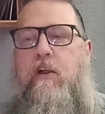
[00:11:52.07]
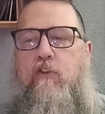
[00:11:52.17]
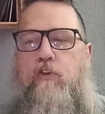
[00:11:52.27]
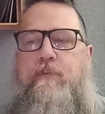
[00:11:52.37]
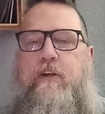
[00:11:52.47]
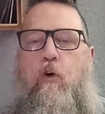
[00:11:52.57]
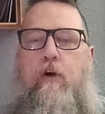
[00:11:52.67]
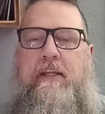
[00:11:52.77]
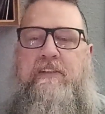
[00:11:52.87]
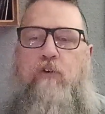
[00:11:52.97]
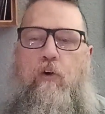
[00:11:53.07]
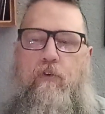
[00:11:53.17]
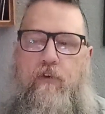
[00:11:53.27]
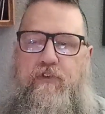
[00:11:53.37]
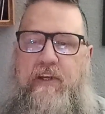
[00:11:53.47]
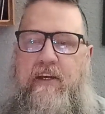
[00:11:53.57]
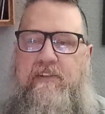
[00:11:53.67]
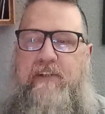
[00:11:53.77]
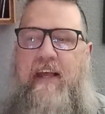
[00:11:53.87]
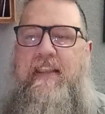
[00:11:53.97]
those recordings all those
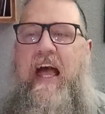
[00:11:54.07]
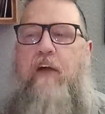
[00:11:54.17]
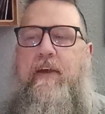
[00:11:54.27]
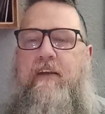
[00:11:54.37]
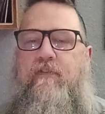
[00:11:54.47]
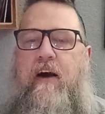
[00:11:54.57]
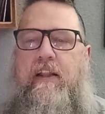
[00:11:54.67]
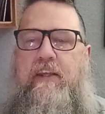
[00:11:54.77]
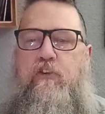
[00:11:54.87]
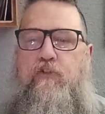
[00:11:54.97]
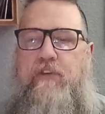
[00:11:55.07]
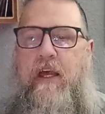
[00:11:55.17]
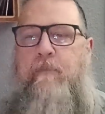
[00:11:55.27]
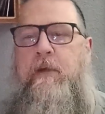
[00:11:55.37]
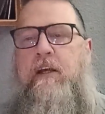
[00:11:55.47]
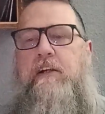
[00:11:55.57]
years and now they could finally use them.